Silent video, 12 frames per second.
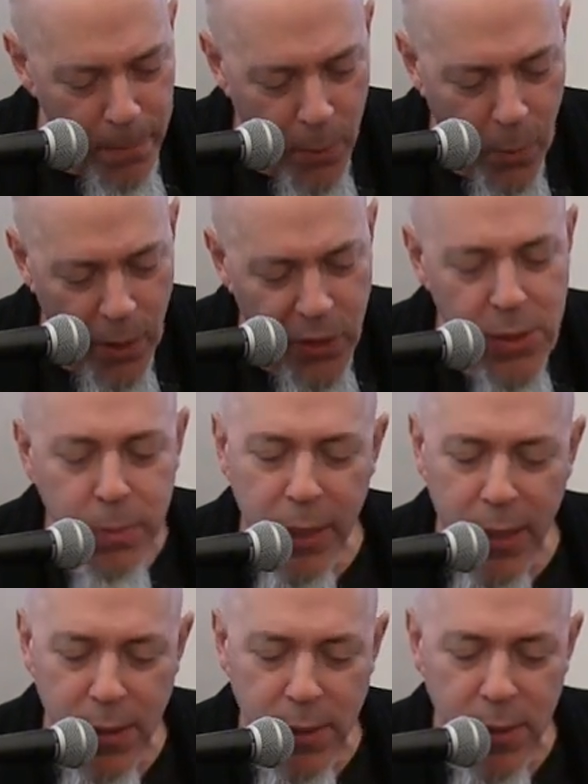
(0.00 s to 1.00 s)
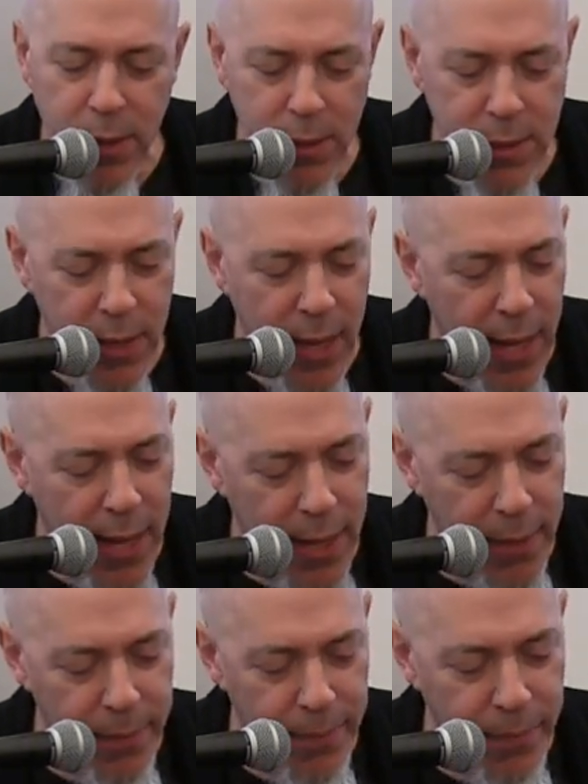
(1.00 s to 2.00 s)
what this means is
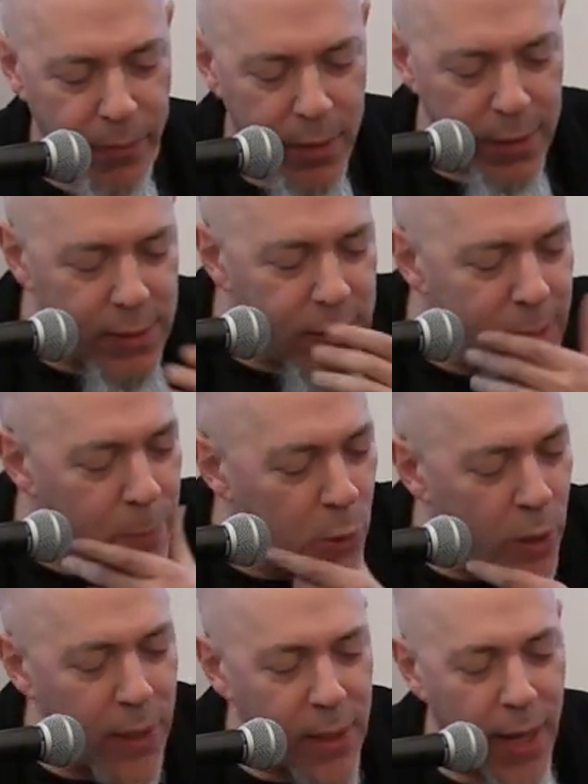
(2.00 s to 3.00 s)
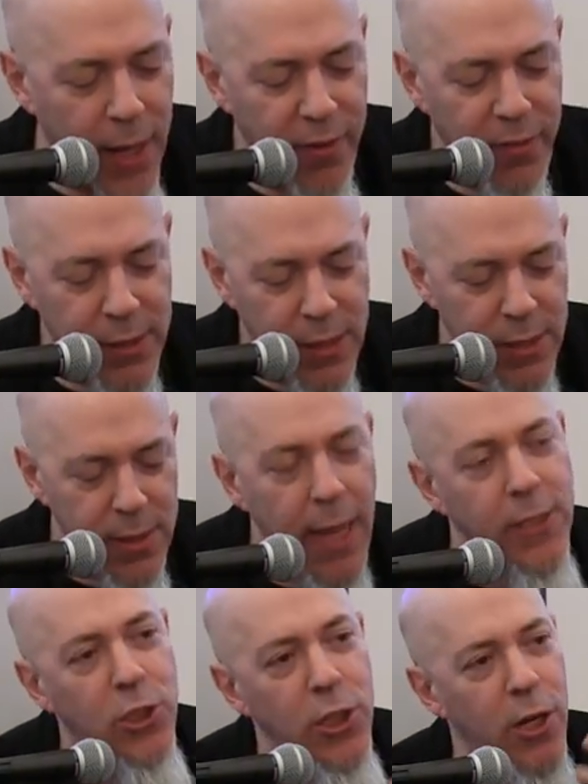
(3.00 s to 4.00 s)
that the Seaboard kind of is this
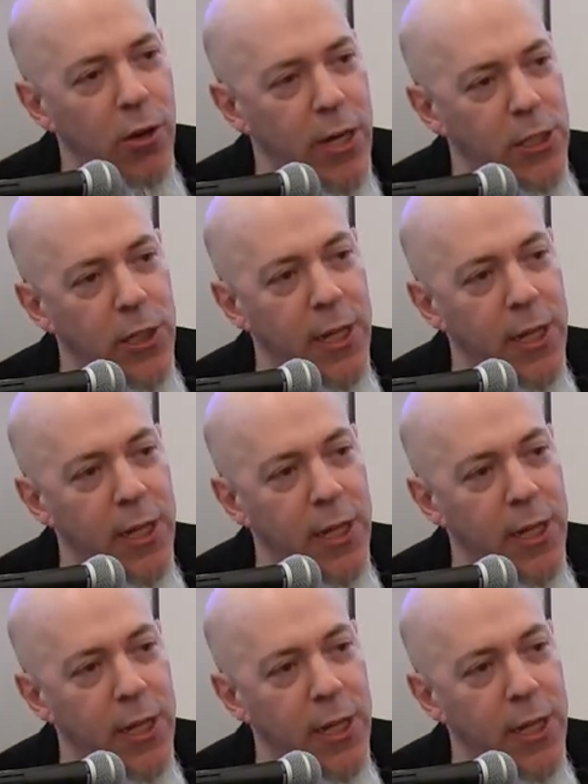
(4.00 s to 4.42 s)
next generation